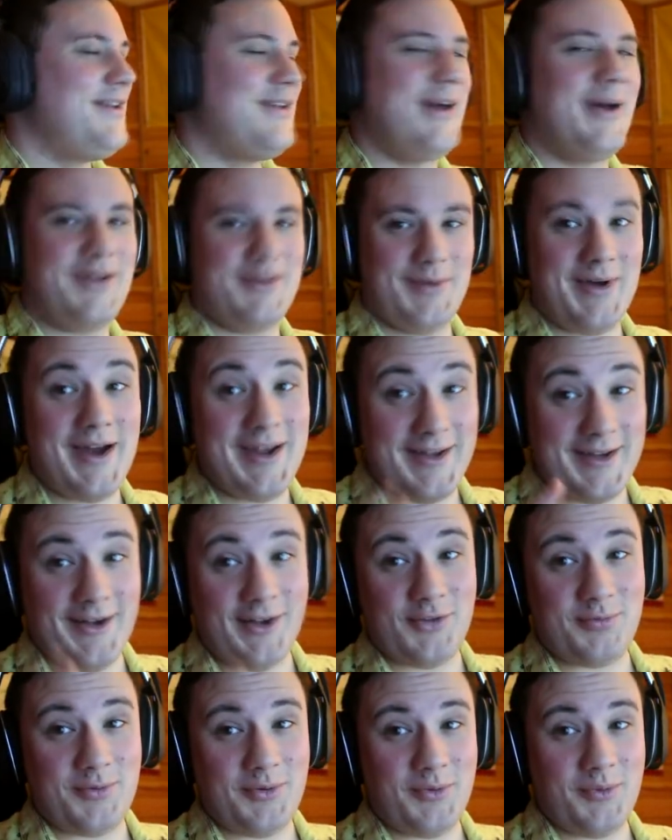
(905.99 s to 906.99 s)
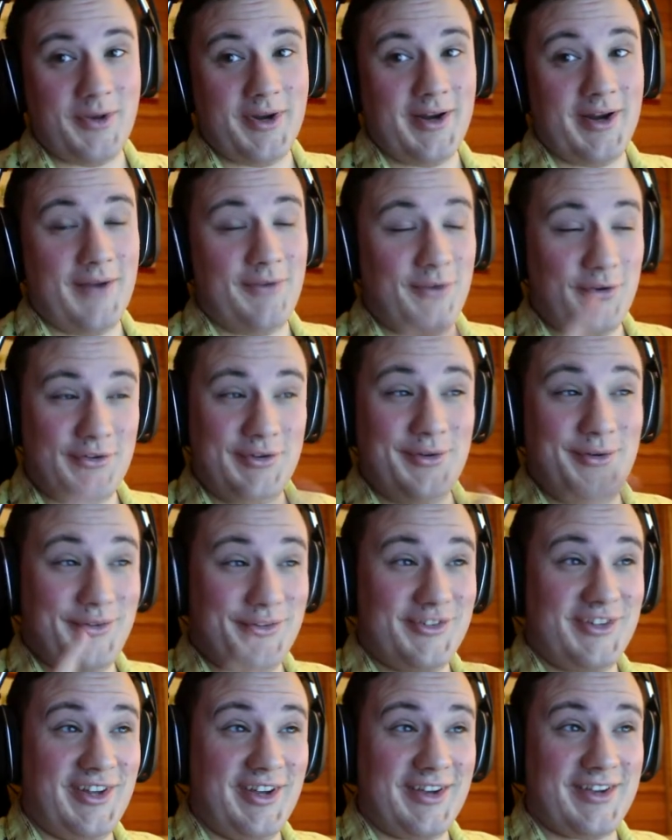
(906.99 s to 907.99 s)
Come to my hospital, where if you're too
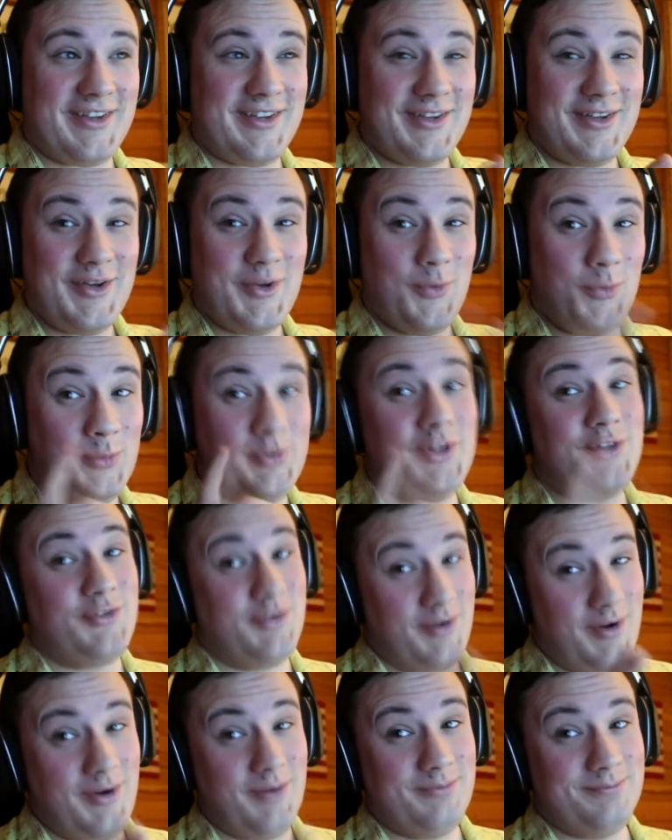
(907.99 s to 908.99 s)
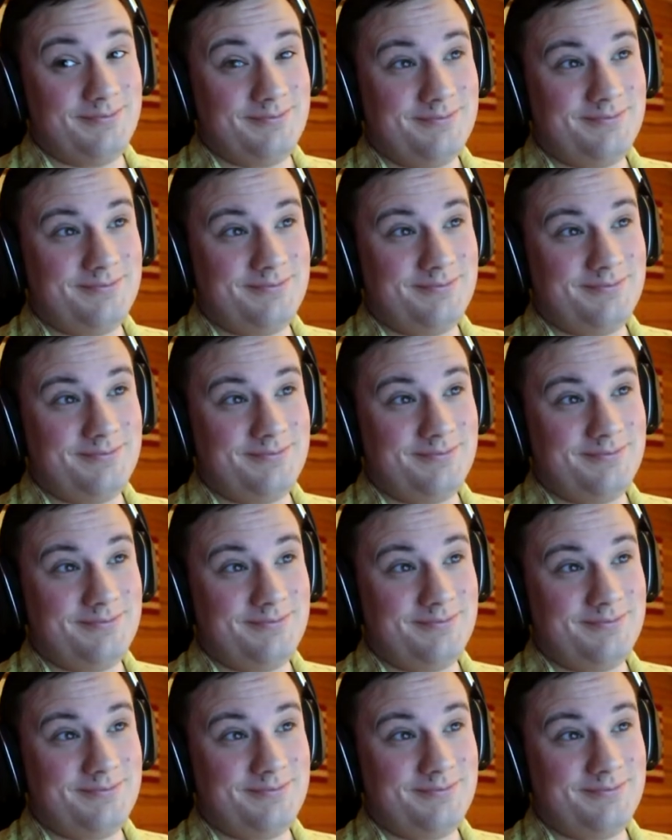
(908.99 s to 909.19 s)
sick, we'll send you home.